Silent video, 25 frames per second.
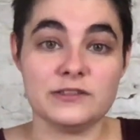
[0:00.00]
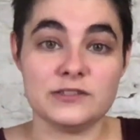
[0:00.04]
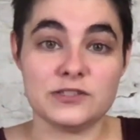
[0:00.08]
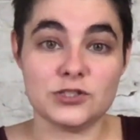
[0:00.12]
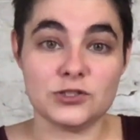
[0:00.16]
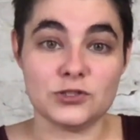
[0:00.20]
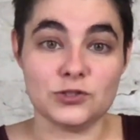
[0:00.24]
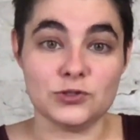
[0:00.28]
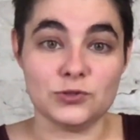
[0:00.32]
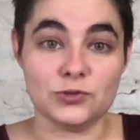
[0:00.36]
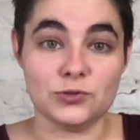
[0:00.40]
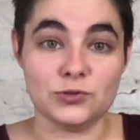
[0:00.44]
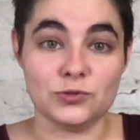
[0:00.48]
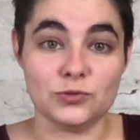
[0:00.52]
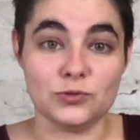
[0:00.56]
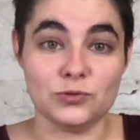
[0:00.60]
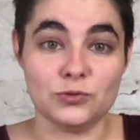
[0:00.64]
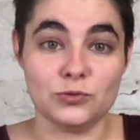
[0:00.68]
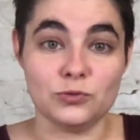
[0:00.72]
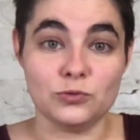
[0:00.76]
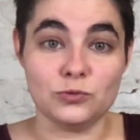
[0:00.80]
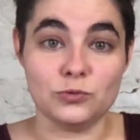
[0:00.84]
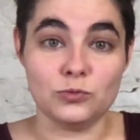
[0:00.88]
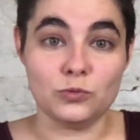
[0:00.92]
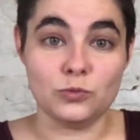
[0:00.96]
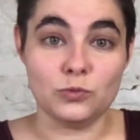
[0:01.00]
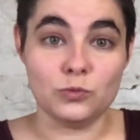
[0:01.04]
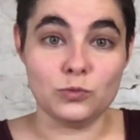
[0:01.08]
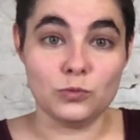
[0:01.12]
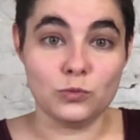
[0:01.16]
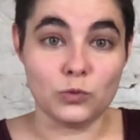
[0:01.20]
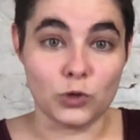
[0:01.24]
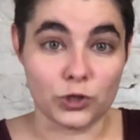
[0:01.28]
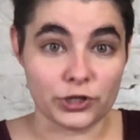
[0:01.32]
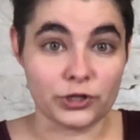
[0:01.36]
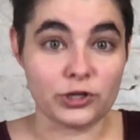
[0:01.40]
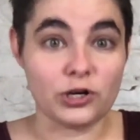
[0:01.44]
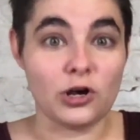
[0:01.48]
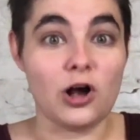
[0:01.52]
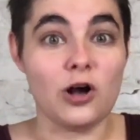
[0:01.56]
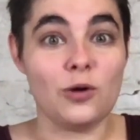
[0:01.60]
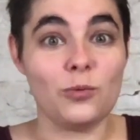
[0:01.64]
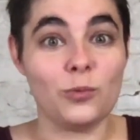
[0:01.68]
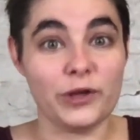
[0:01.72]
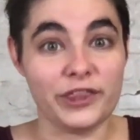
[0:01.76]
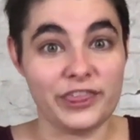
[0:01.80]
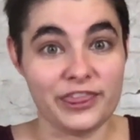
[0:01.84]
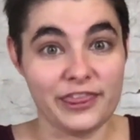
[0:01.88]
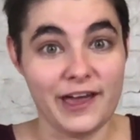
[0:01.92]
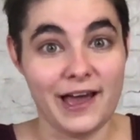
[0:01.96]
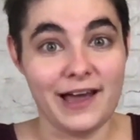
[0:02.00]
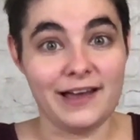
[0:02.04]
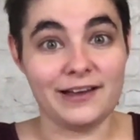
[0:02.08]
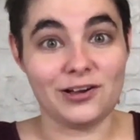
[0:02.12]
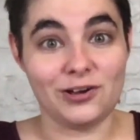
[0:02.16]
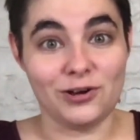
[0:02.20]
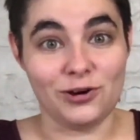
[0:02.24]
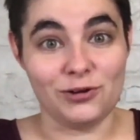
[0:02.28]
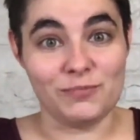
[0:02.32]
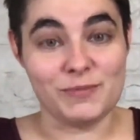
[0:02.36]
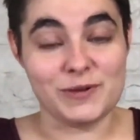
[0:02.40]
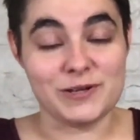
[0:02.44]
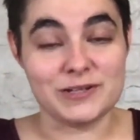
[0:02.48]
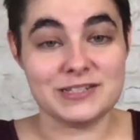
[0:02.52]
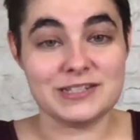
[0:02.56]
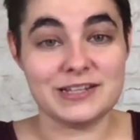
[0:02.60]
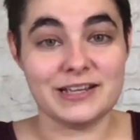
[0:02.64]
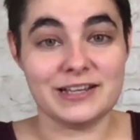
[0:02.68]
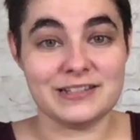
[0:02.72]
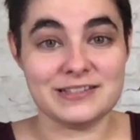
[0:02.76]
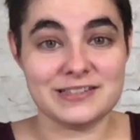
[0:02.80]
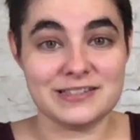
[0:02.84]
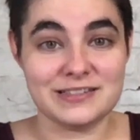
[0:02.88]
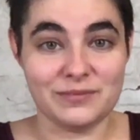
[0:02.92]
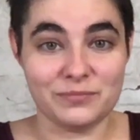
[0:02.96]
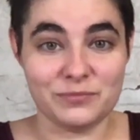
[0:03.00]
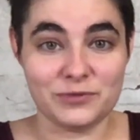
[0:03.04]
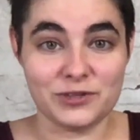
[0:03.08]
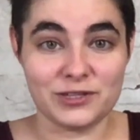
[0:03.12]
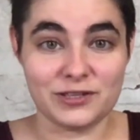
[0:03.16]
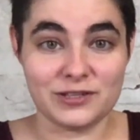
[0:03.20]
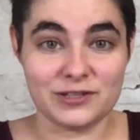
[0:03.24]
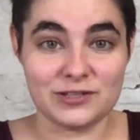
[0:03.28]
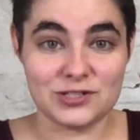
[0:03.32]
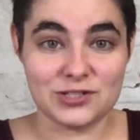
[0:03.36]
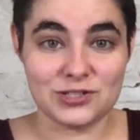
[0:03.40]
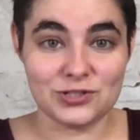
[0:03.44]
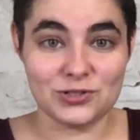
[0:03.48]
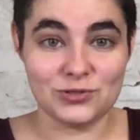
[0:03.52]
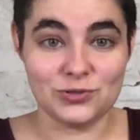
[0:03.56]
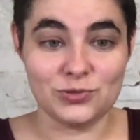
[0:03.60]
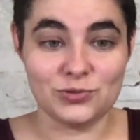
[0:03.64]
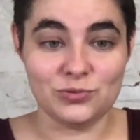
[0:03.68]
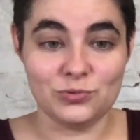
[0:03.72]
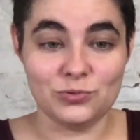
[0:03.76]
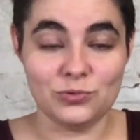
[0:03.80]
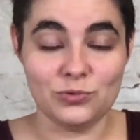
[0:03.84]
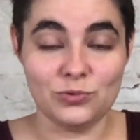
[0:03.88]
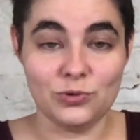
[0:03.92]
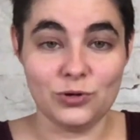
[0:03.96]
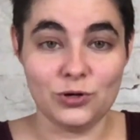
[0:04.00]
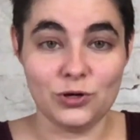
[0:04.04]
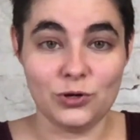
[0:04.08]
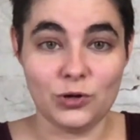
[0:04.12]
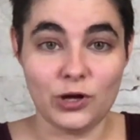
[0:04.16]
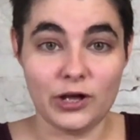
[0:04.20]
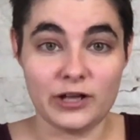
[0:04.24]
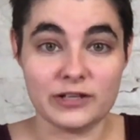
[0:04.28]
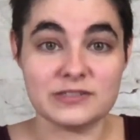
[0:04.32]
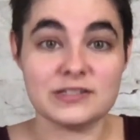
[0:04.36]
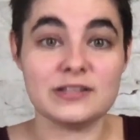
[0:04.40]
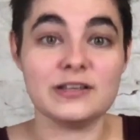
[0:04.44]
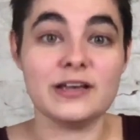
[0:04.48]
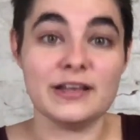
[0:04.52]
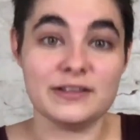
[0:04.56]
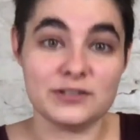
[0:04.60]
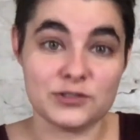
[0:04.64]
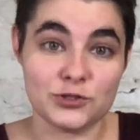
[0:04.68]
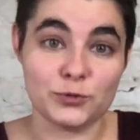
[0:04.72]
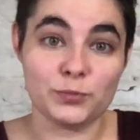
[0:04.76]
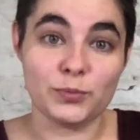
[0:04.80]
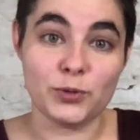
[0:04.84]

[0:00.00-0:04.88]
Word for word: to work with that garment as something to, as your